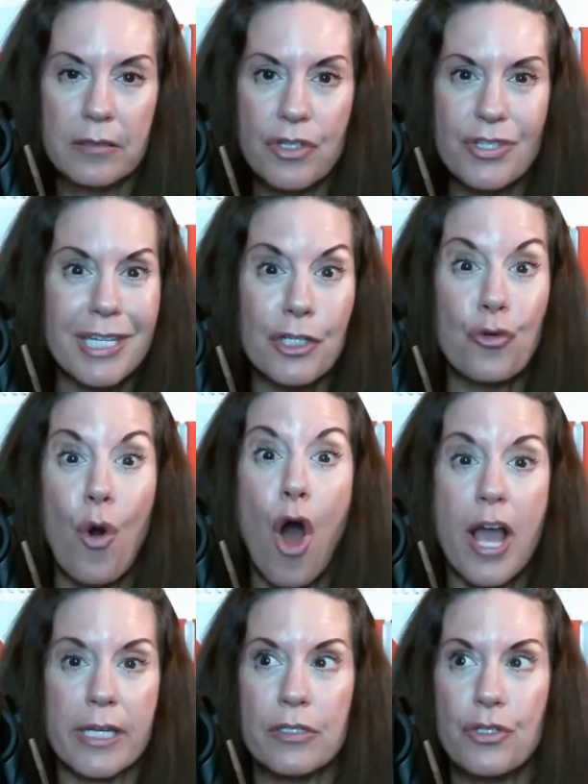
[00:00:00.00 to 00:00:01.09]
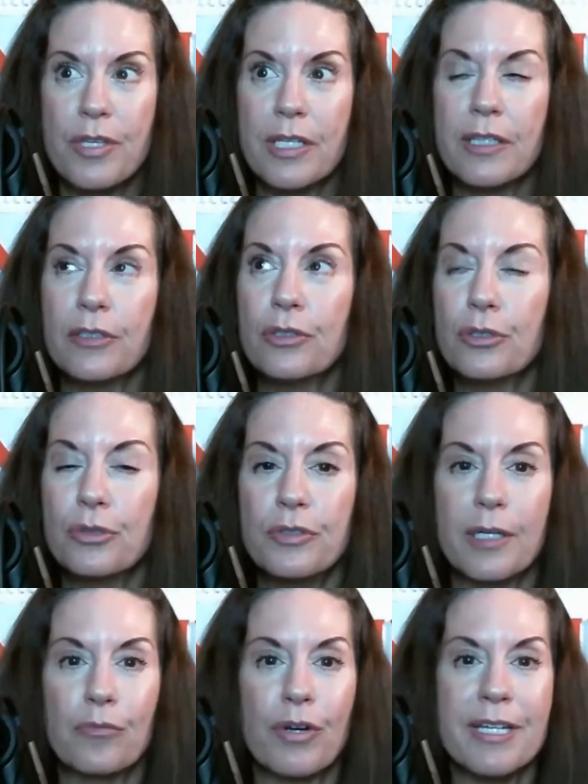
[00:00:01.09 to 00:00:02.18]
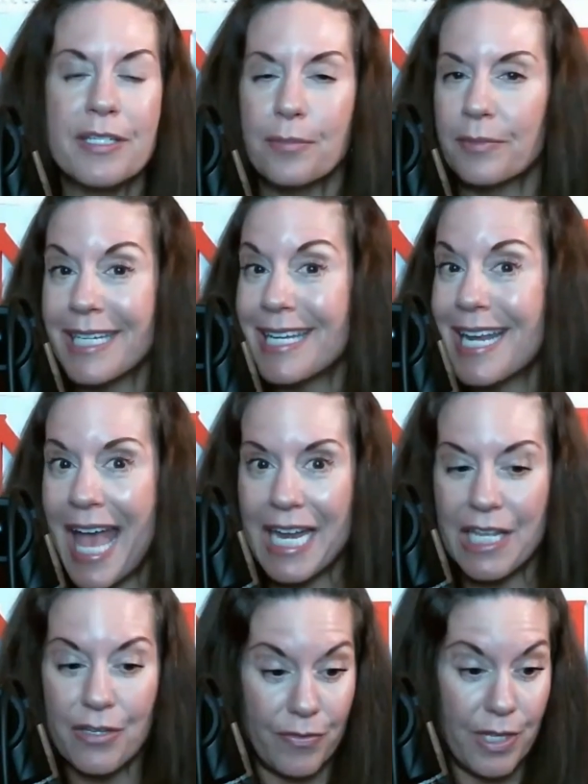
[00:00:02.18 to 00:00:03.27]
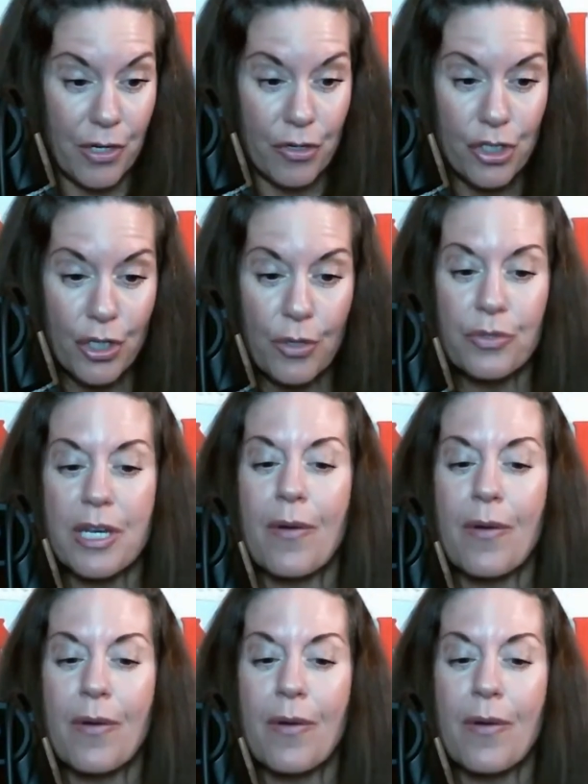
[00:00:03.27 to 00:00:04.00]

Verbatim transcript: Just like a drawing. Do no, you think they'll no, include no. them randomly in any of their shows?